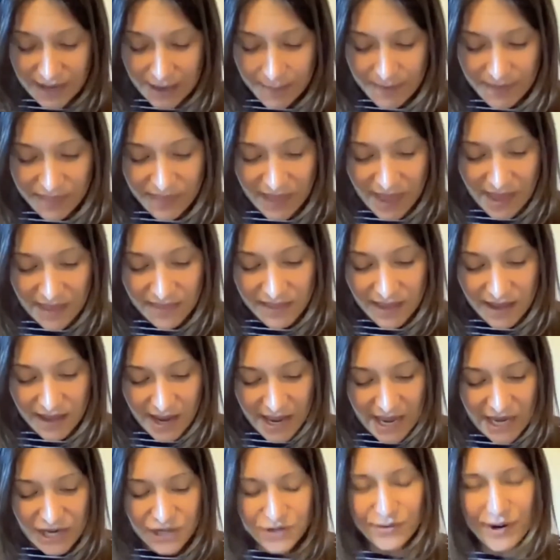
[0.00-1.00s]
I mean, the
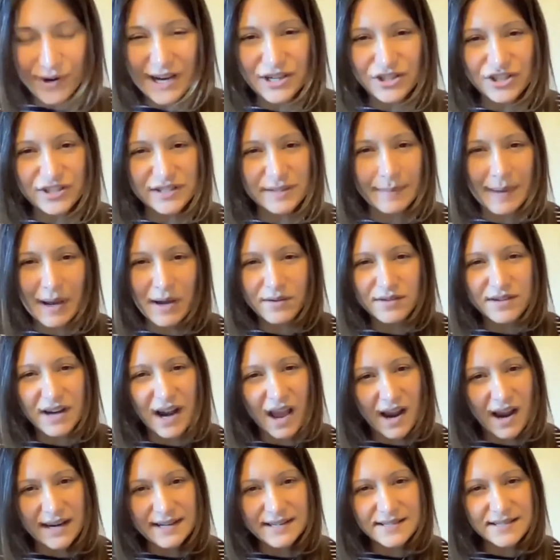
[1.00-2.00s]
age range is about
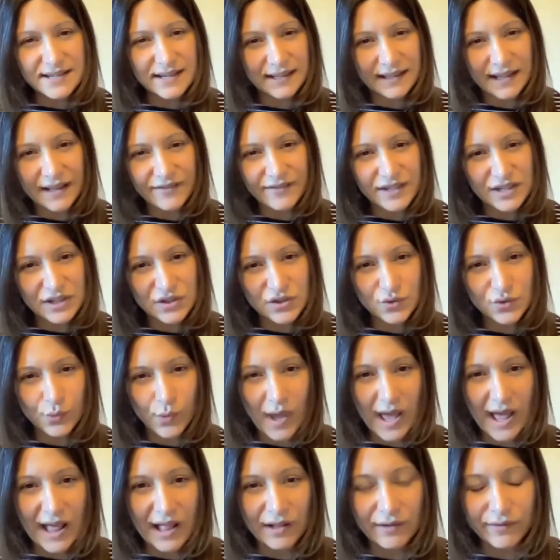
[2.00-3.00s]
9 to 11 and
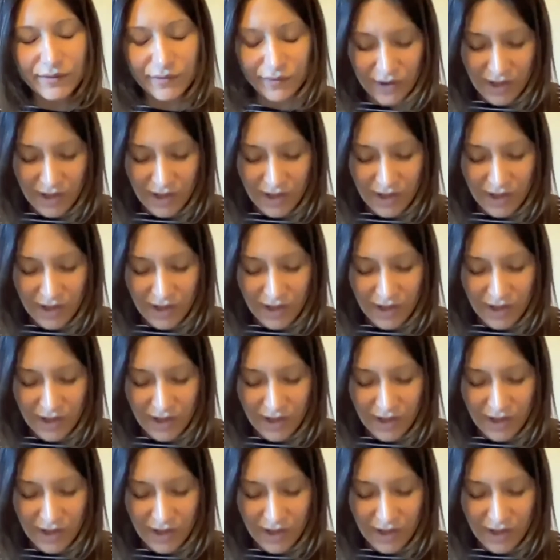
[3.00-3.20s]
12.